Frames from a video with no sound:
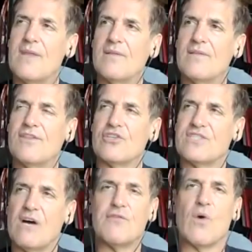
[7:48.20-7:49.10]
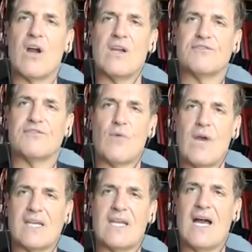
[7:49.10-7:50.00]
they're self-aware enough to
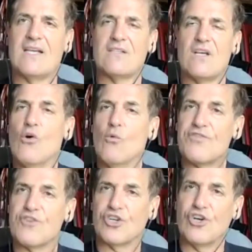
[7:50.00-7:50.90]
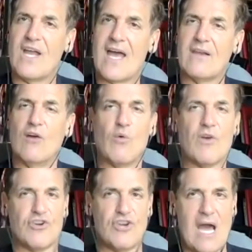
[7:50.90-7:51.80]
recognize what they're good at and what
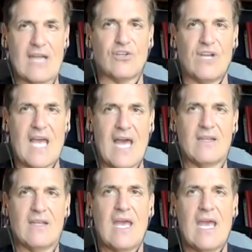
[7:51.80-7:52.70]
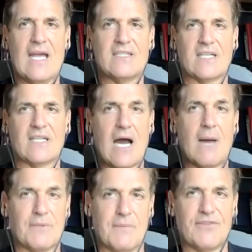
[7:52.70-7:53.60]
they're not good at, and to
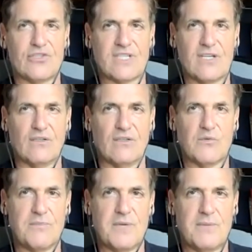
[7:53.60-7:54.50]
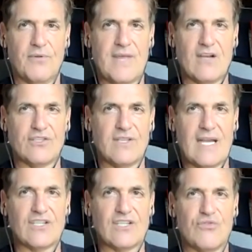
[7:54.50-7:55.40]
complement their skills with people that
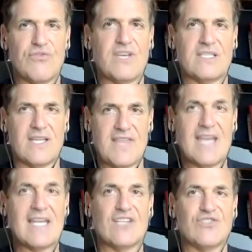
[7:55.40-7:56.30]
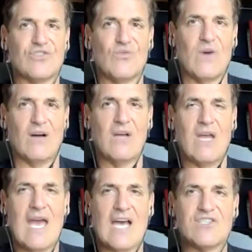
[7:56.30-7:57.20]
can do things that they can't do well,
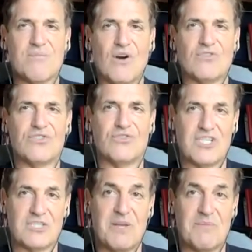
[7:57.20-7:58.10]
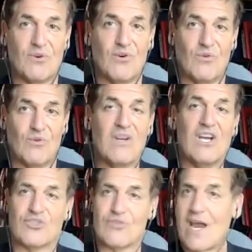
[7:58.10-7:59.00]
as opposed to just people who will
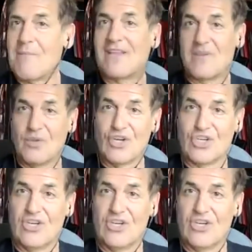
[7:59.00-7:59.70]
try to make them look good.